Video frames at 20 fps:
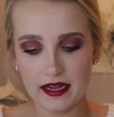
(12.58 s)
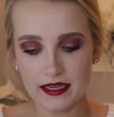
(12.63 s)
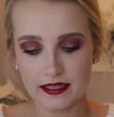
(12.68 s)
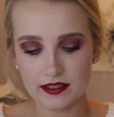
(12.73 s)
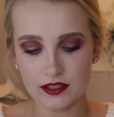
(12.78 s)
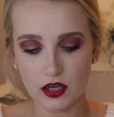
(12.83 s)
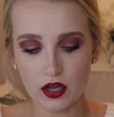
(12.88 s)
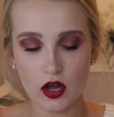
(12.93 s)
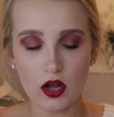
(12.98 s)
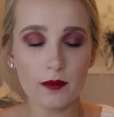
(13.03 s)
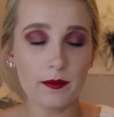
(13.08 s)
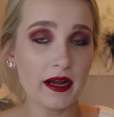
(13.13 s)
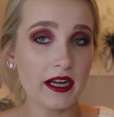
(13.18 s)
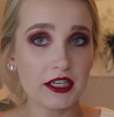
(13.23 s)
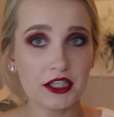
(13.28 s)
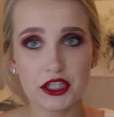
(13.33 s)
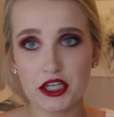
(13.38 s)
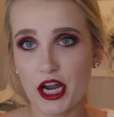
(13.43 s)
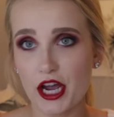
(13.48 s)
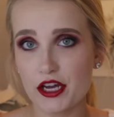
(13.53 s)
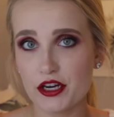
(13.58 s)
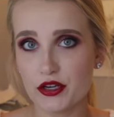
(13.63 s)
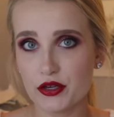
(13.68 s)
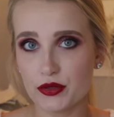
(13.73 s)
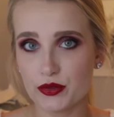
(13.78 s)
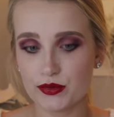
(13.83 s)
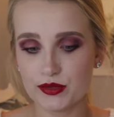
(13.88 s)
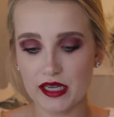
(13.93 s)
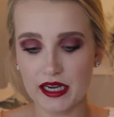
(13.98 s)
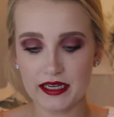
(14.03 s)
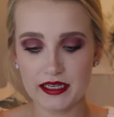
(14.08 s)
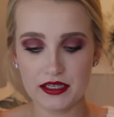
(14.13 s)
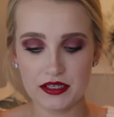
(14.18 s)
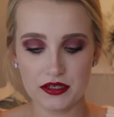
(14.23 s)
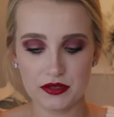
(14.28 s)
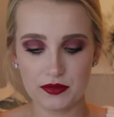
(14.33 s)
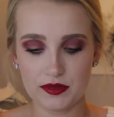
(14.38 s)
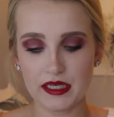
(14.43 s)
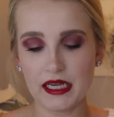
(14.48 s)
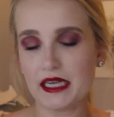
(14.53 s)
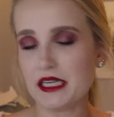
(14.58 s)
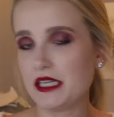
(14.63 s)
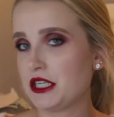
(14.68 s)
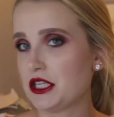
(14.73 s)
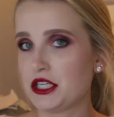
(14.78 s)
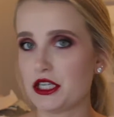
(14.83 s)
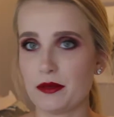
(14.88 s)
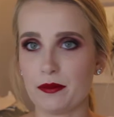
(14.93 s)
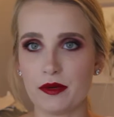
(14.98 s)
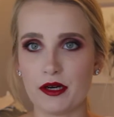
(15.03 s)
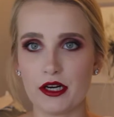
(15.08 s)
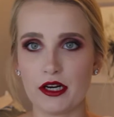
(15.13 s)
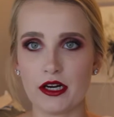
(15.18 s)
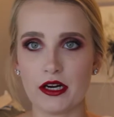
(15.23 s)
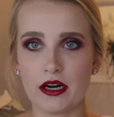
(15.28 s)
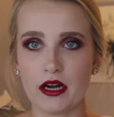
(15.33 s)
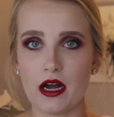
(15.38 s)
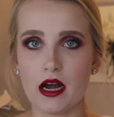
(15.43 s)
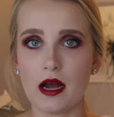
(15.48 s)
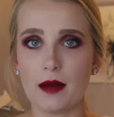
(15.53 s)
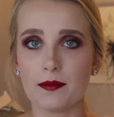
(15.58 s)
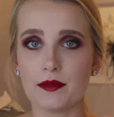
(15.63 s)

It's all matte shadows. I didn't use any shimmer.